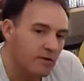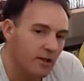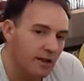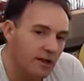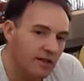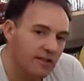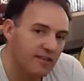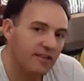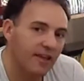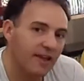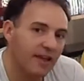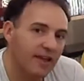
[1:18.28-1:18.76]

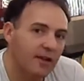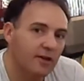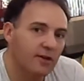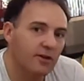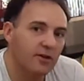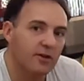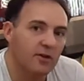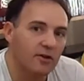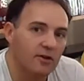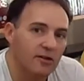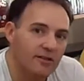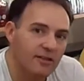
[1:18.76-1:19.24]
So let's take a
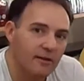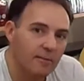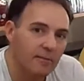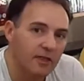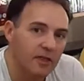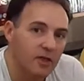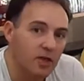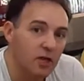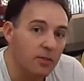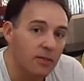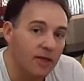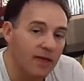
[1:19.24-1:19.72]
look at
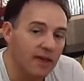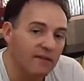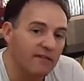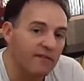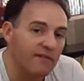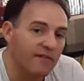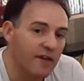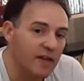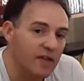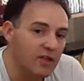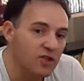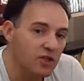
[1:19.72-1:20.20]
some of the
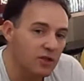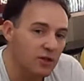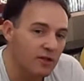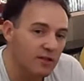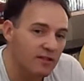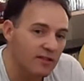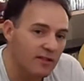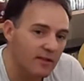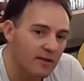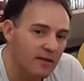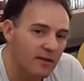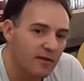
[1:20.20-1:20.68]
unique
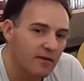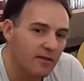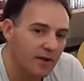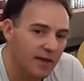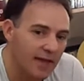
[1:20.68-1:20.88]
features